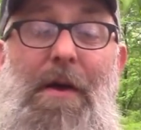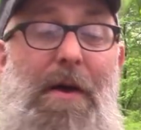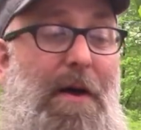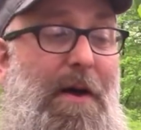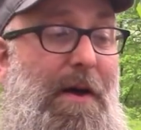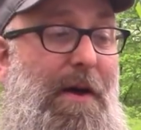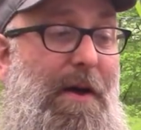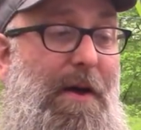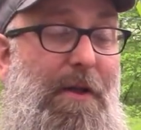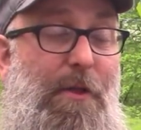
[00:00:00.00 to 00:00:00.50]

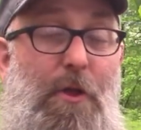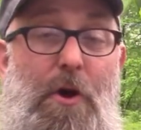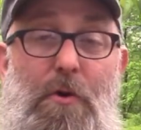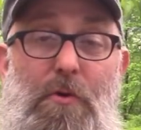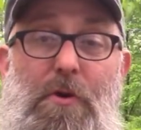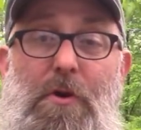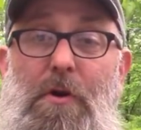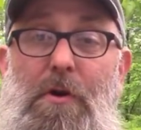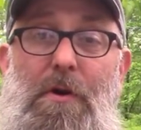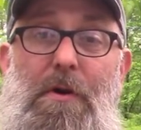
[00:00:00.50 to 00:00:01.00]
Uh,
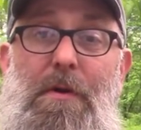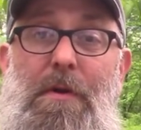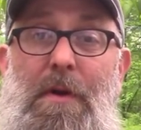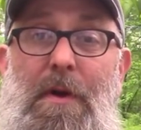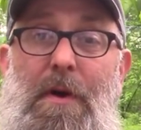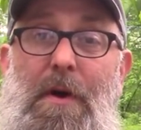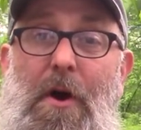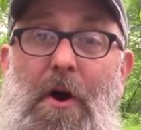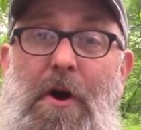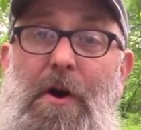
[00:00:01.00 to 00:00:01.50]
local
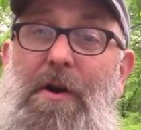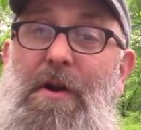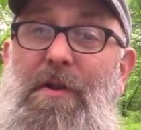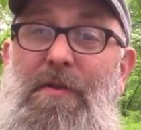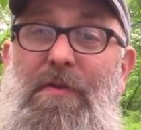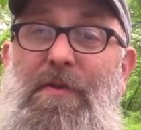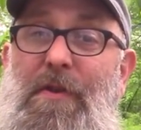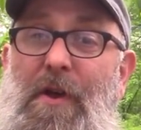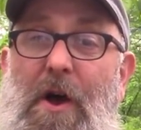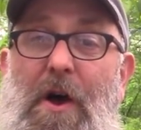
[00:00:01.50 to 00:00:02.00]

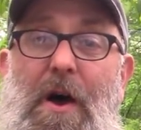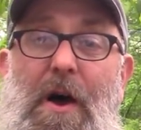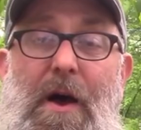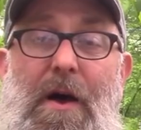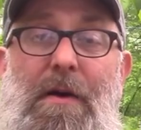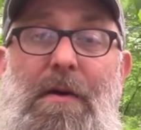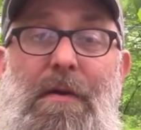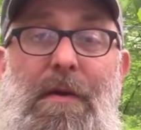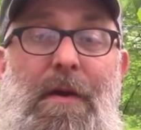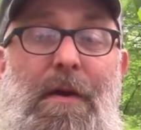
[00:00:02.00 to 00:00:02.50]

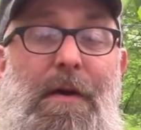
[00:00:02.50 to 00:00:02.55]
Arkansas